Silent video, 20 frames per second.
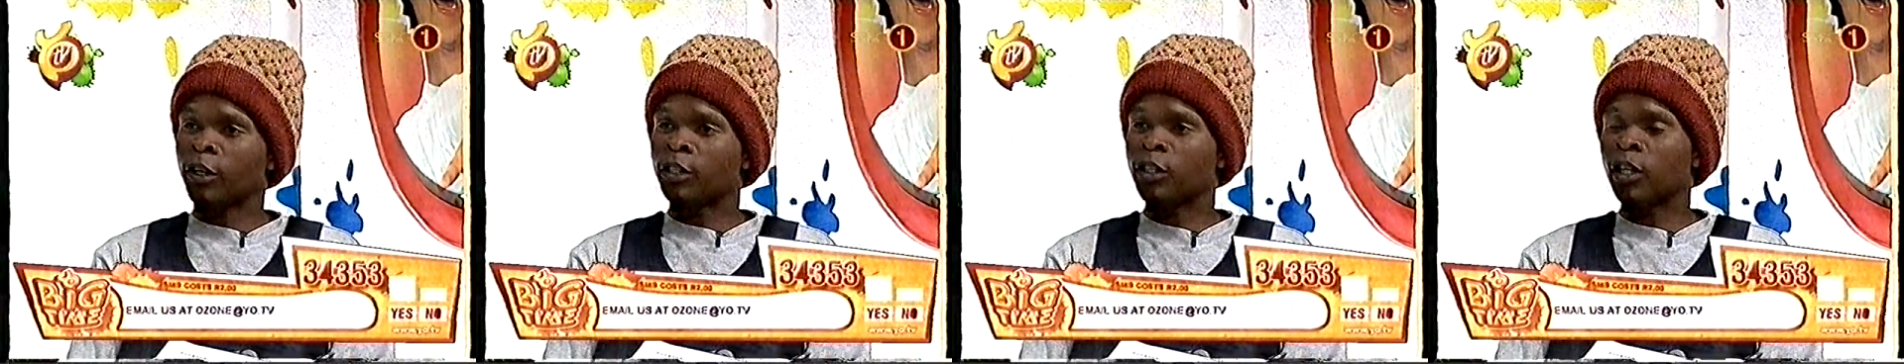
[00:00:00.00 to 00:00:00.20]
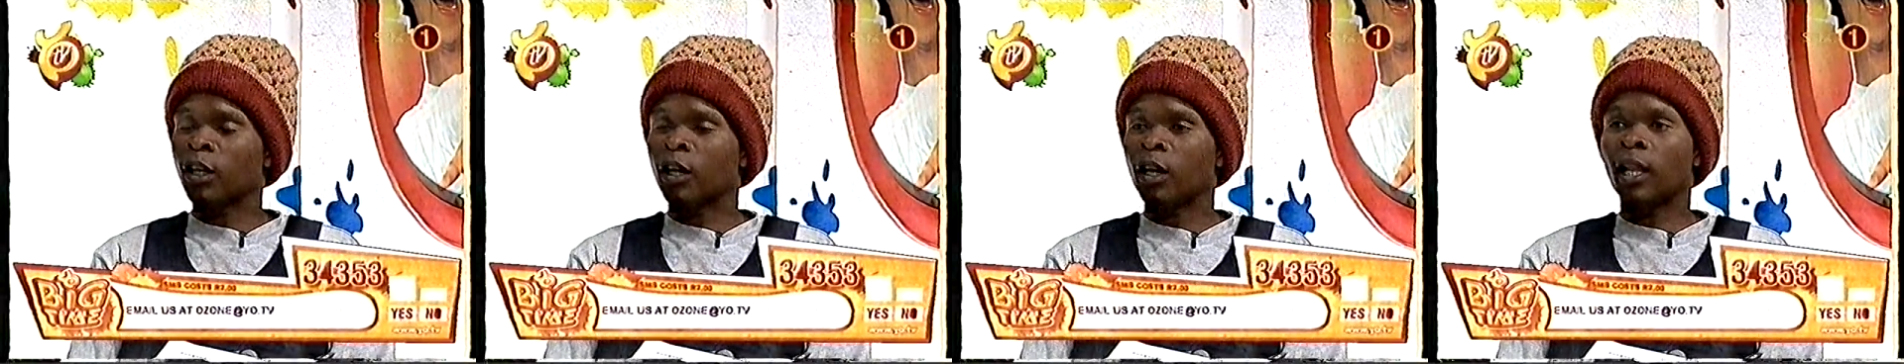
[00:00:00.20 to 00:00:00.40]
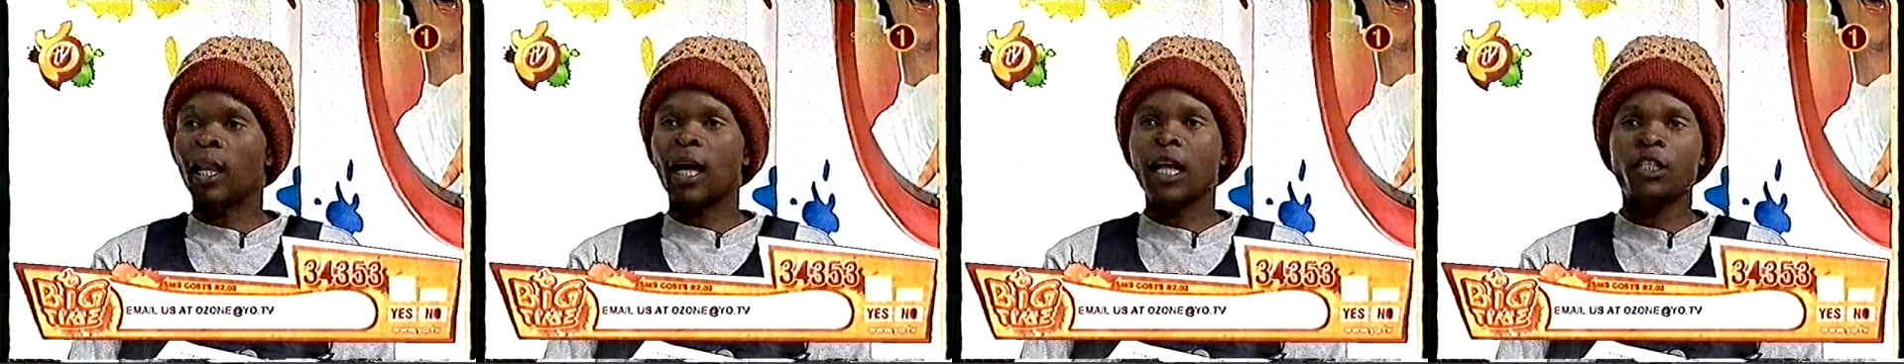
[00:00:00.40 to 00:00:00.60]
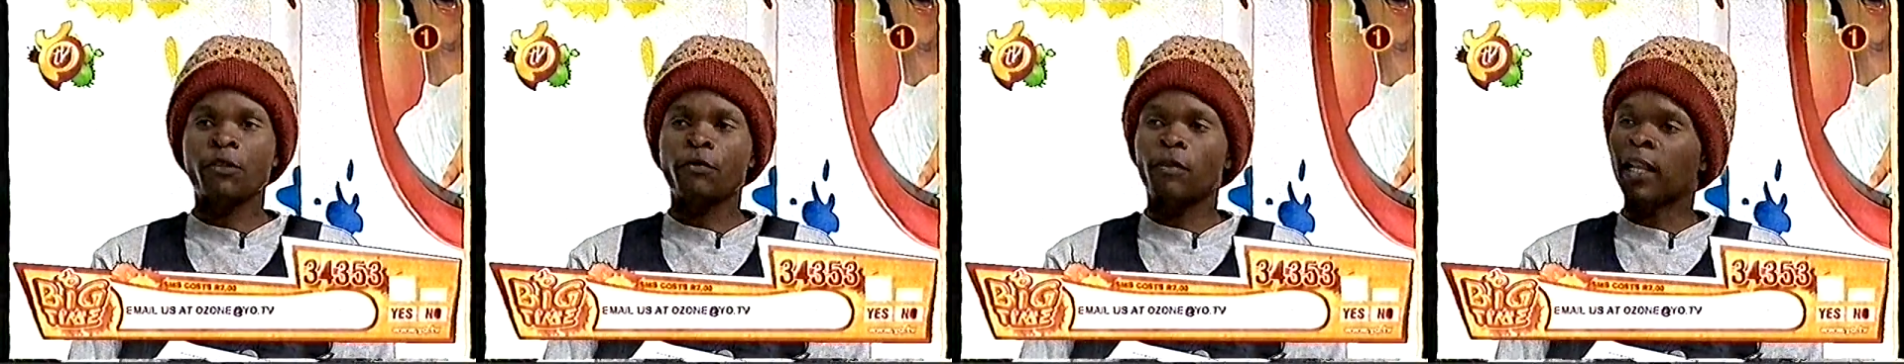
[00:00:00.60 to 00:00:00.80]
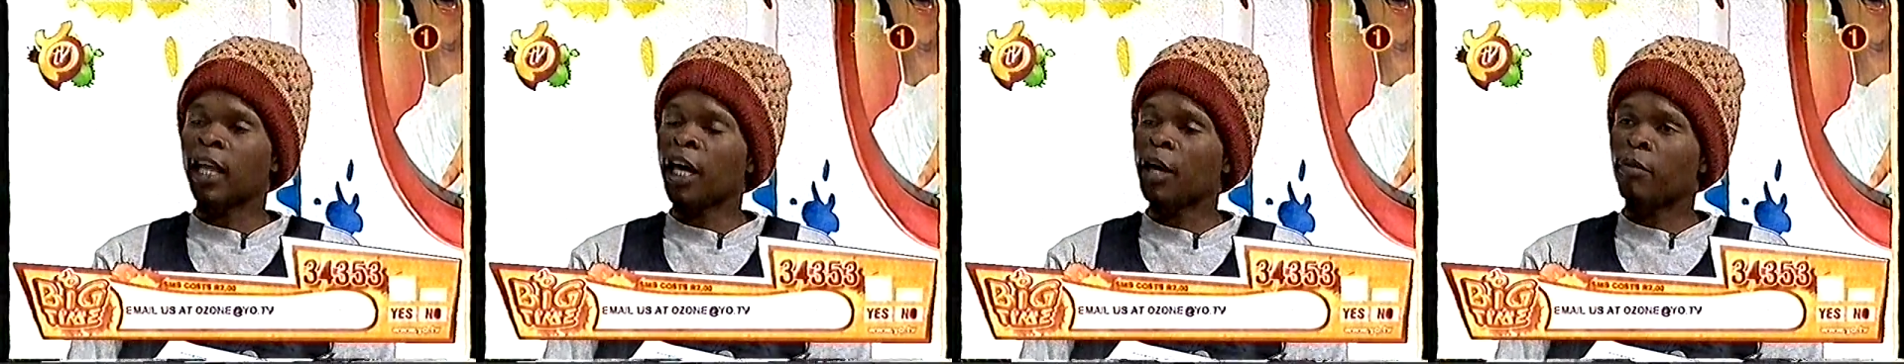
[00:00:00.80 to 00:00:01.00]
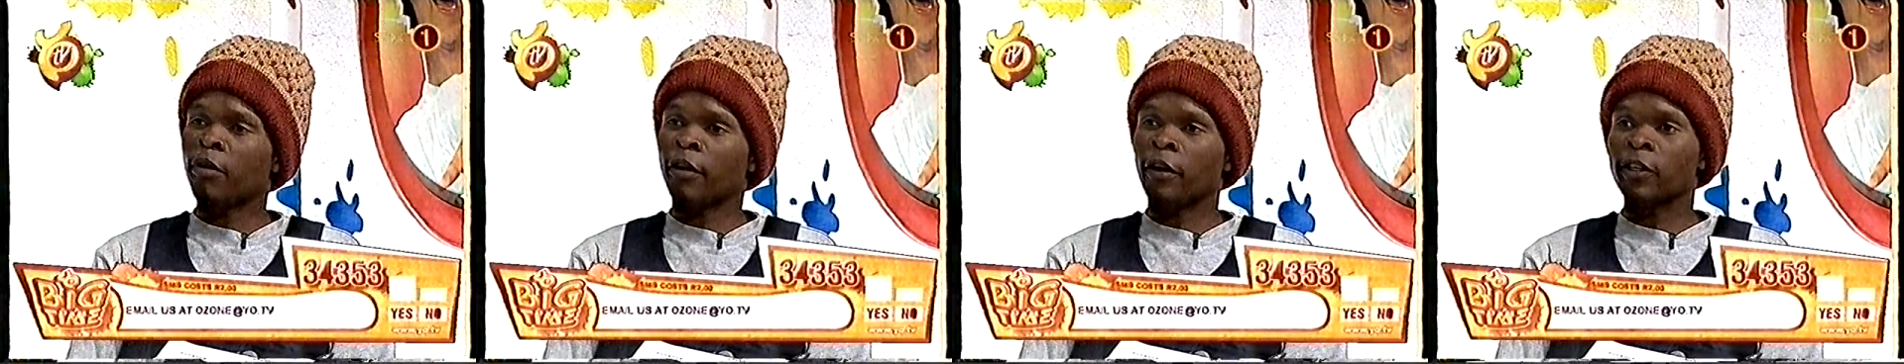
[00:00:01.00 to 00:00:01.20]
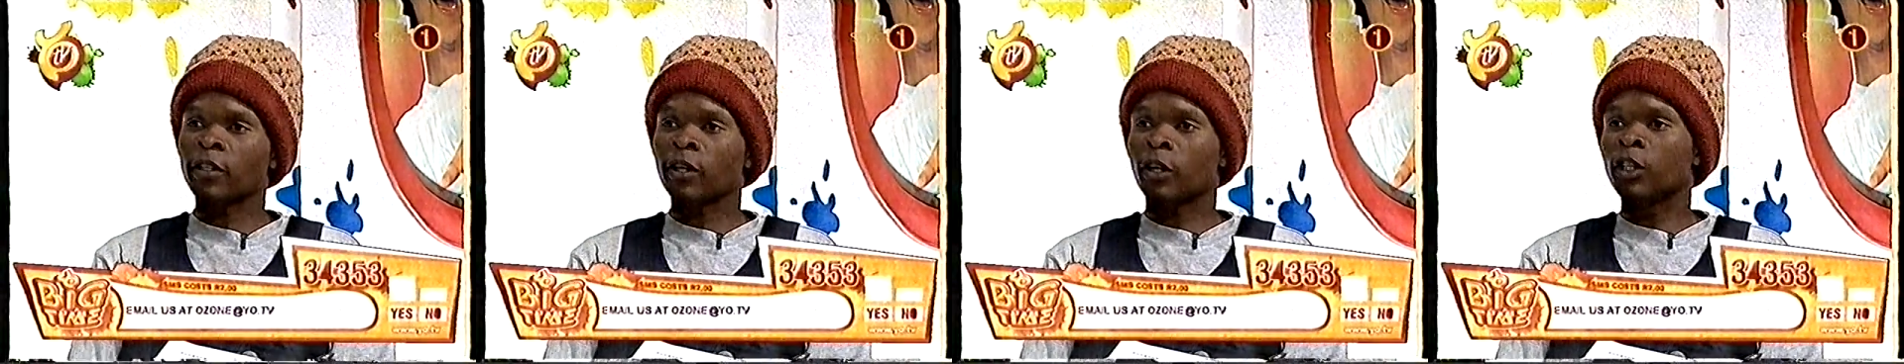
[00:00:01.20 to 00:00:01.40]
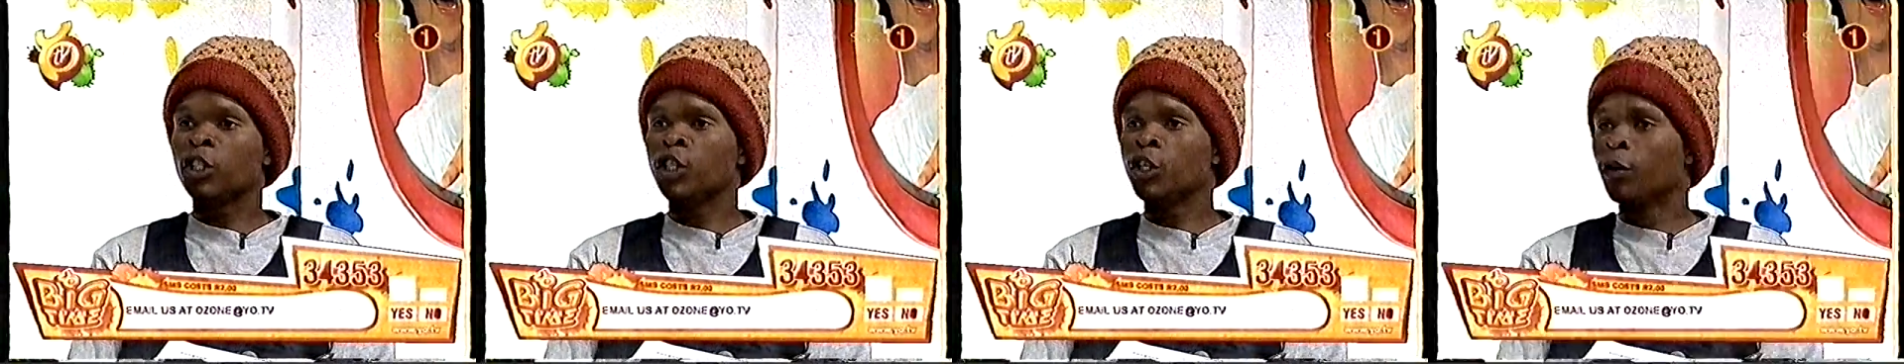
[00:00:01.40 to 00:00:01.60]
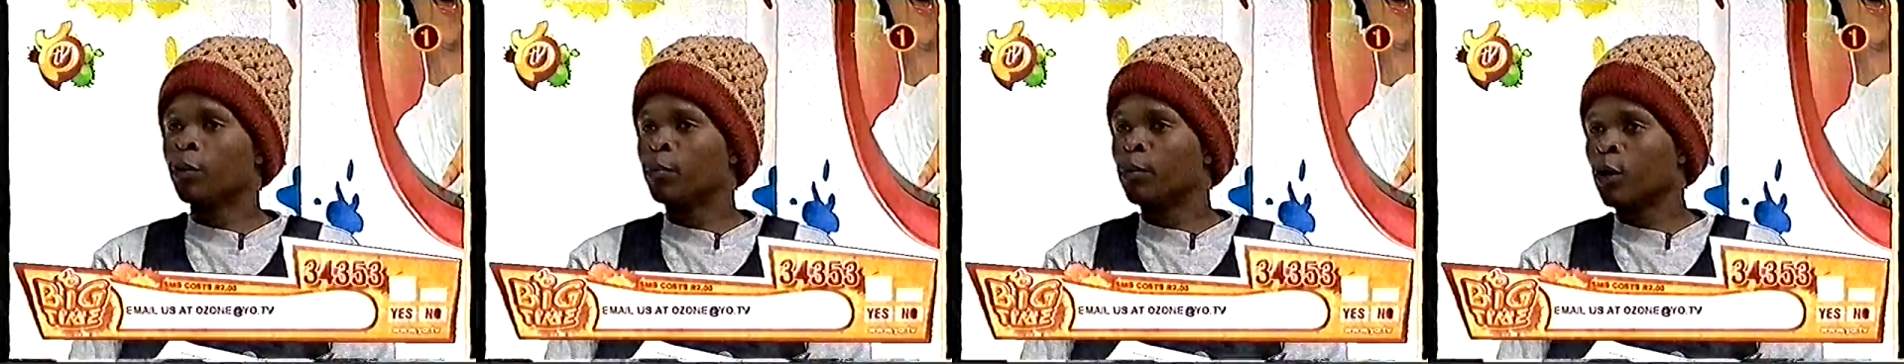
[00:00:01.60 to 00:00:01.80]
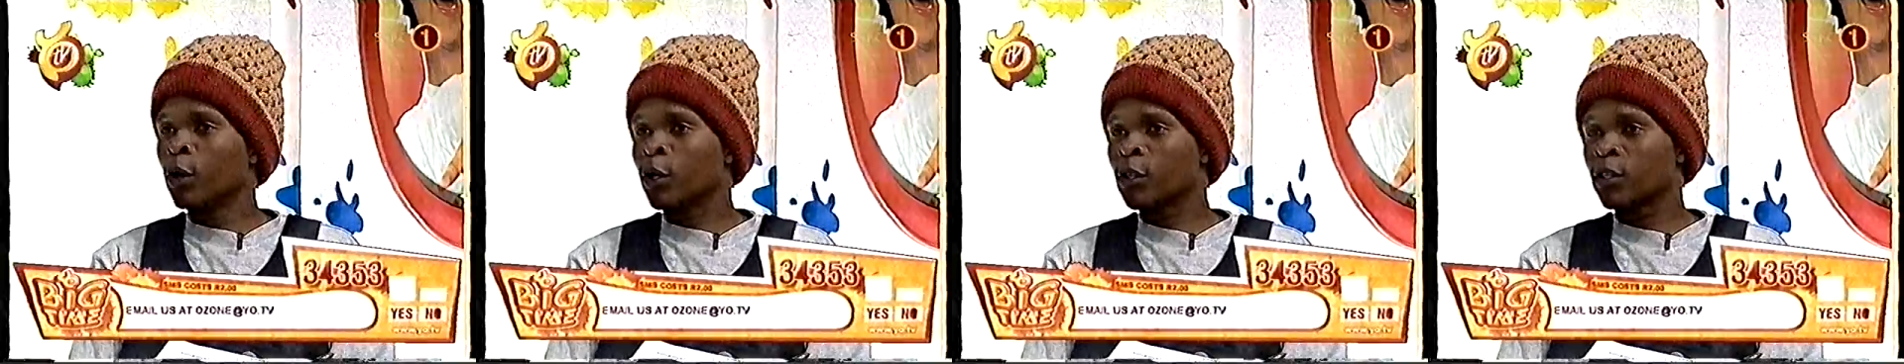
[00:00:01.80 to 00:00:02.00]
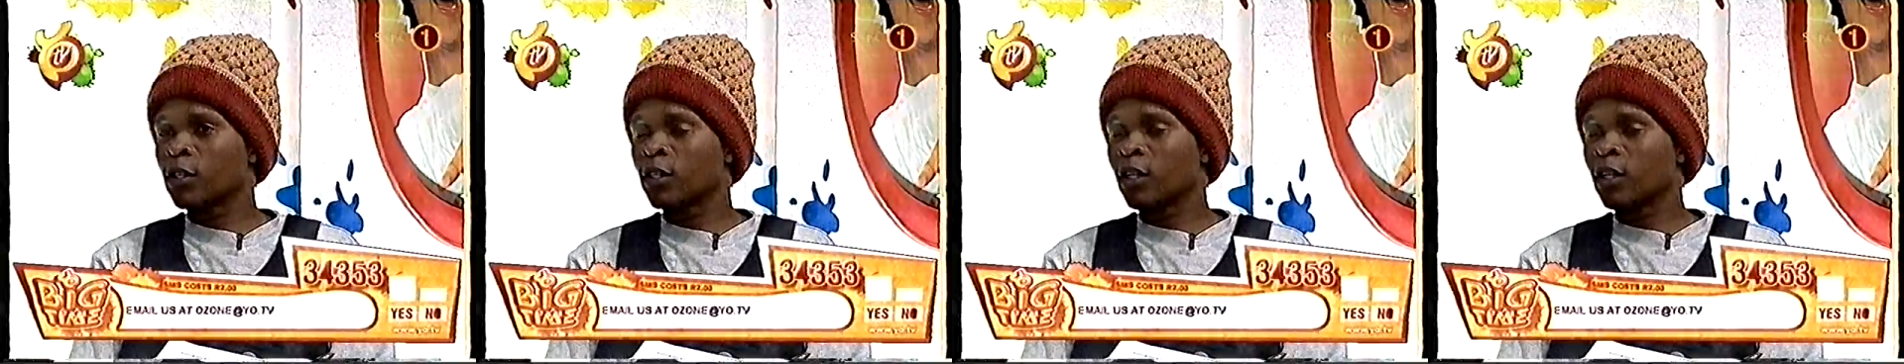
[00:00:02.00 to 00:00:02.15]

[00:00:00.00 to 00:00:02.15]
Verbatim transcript: You know, got lots of libraries, you got new books.